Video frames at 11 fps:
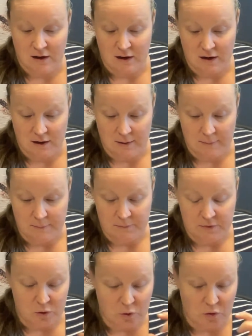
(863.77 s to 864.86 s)

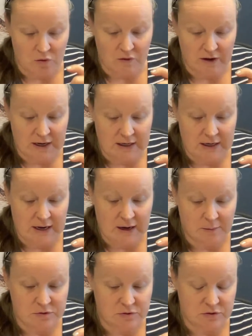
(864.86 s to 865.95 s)
Gnawing
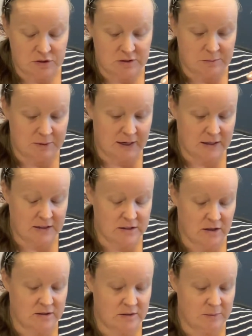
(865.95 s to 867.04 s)
helps to reduce the plaque and
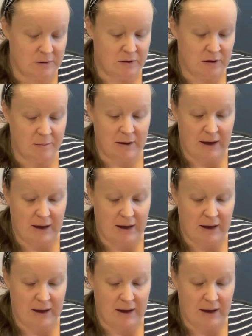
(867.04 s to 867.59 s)
tartar buildup